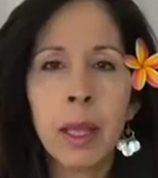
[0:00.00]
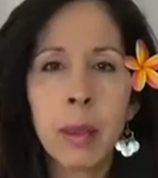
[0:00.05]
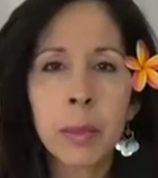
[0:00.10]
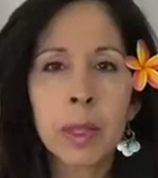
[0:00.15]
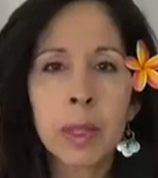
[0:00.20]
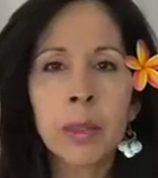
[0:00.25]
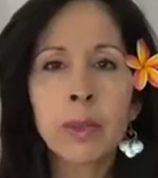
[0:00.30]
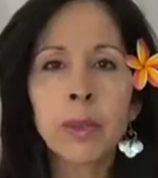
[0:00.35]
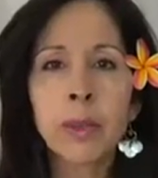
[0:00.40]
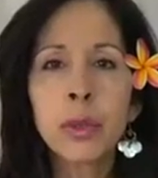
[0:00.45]

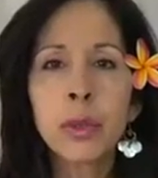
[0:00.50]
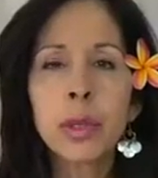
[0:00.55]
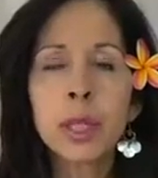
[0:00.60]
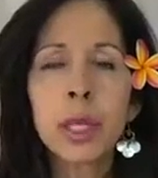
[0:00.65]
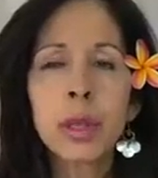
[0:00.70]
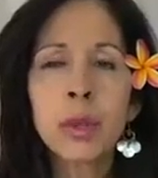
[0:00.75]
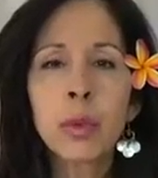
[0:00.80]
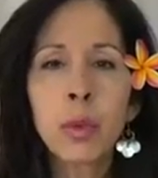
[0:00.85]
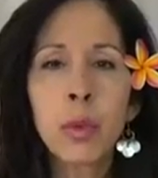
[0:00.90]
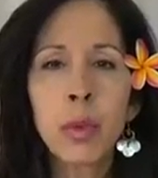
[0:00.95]
but if you
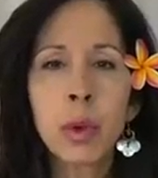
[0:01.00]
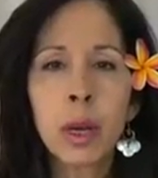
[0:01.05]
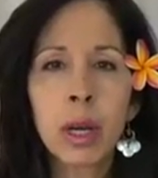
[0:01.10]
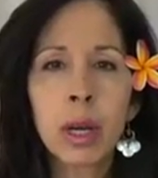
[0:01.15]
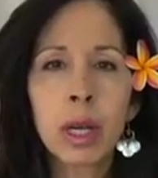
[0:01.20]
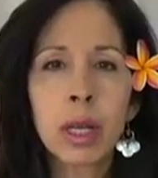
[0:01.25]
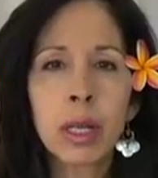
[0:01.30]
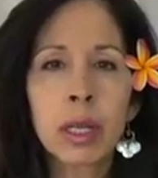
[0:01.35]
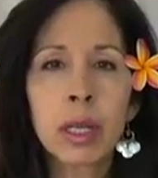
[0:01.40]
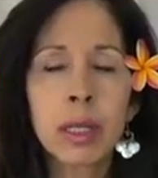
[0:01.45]
can
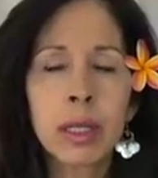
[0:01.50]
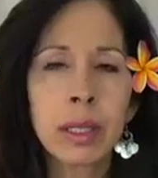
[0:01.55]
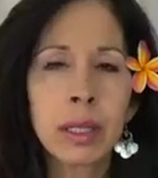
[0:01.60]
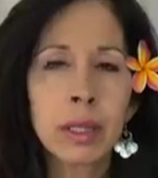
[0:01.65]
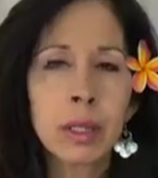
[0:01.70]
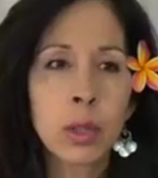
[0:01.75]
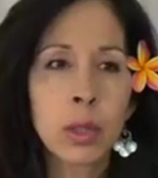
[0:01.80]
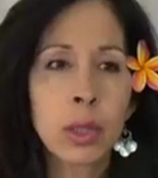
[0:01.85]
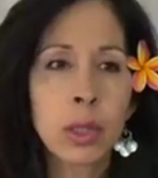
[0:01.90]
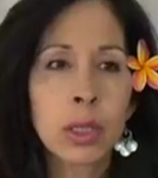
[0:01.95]
work
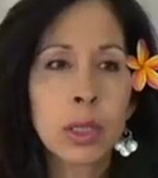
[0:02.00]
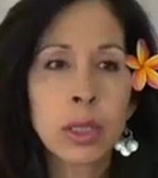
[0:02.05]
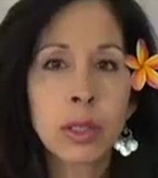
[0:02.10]
towards